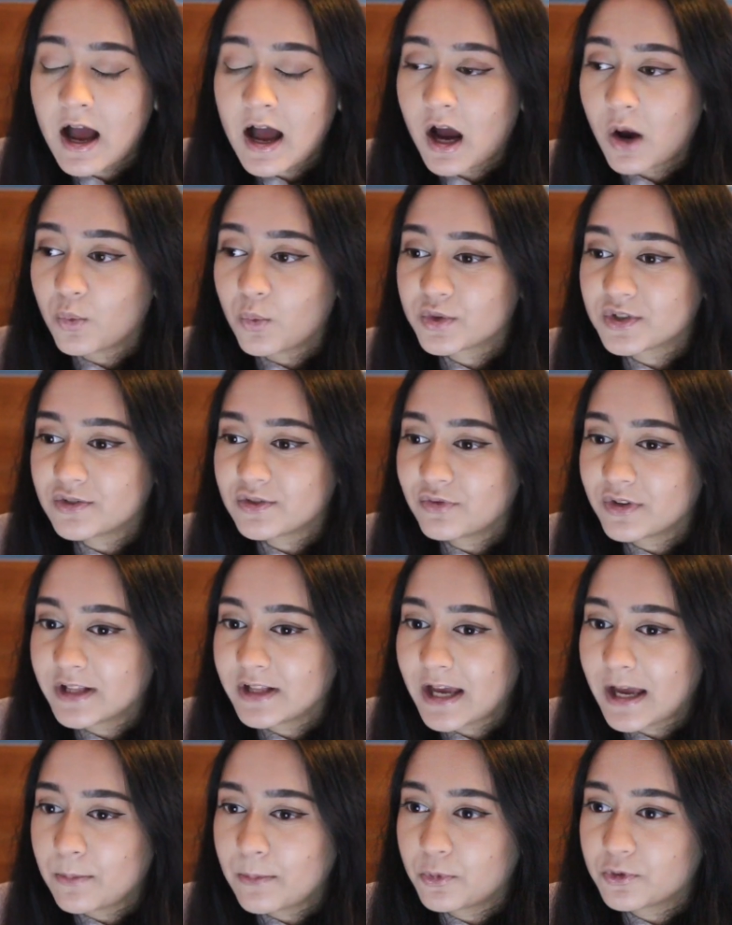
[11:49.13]
I wasn't
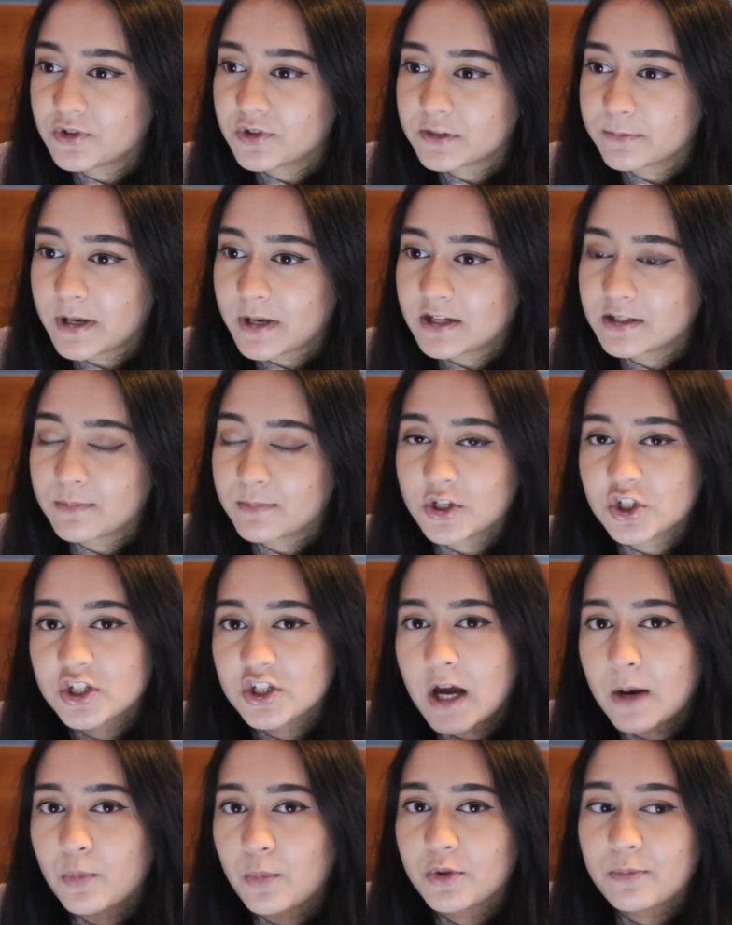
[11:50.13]
really able to spend as much
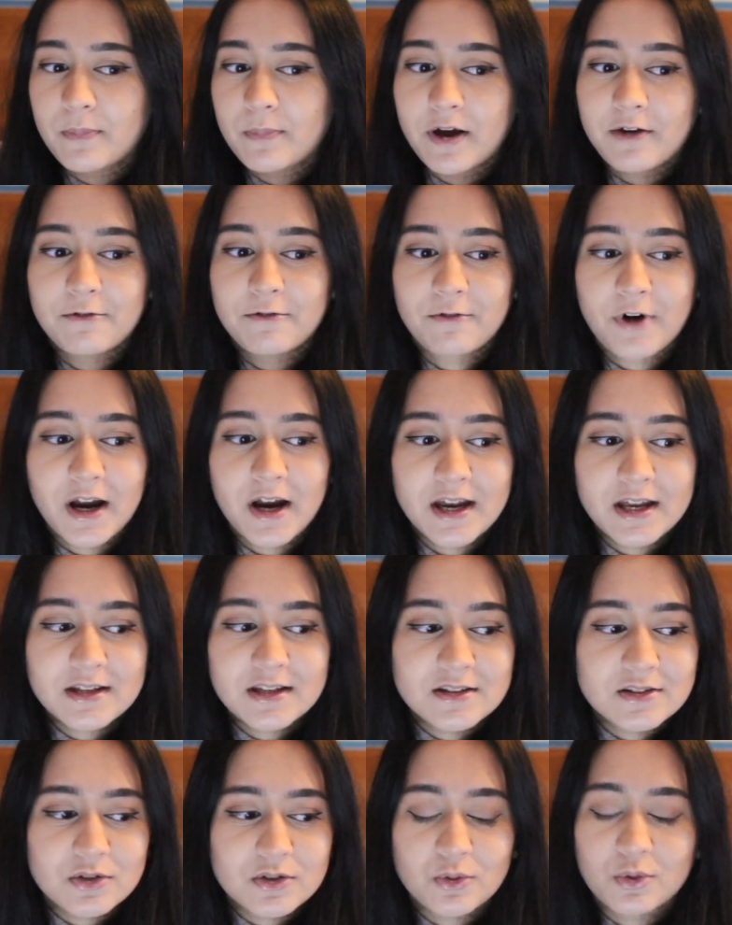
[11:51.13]
time with my
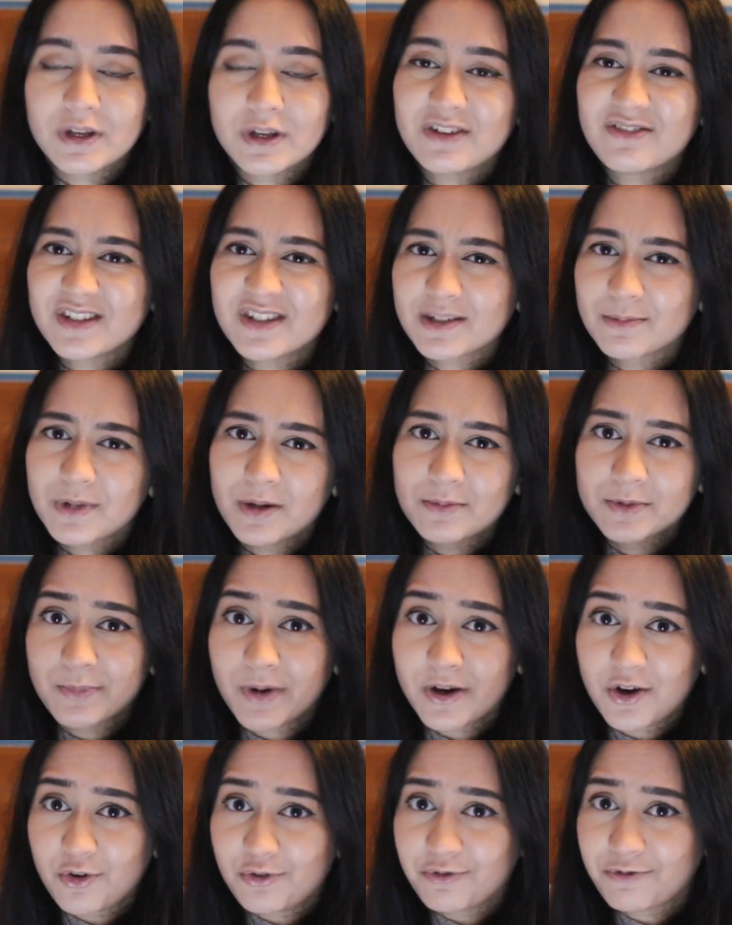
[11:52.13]
friends or even sometimes
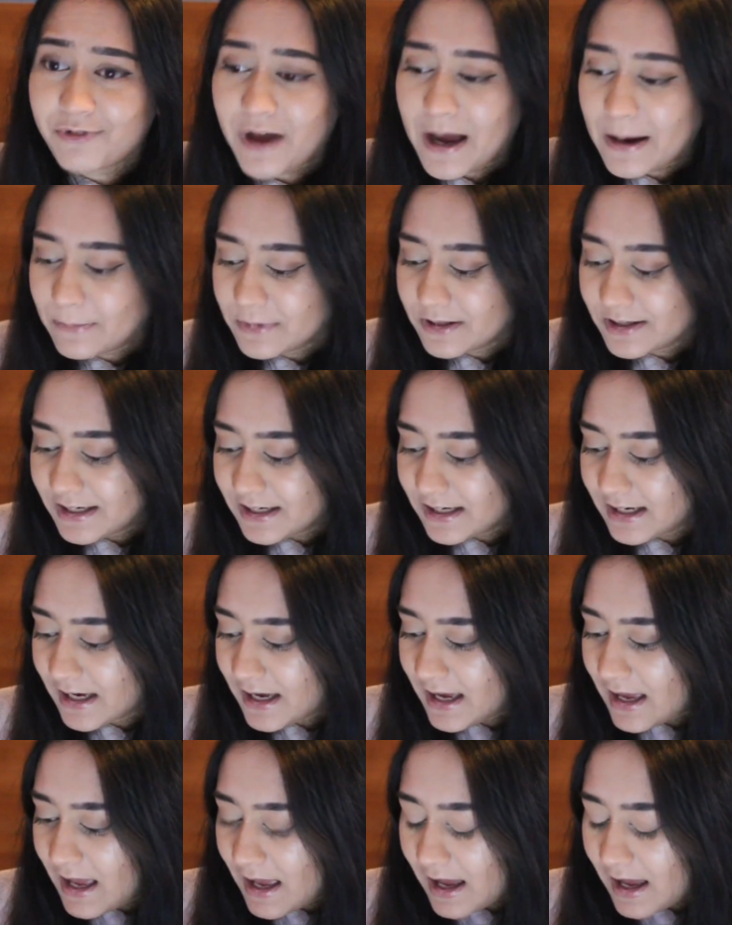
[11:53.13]
my own family.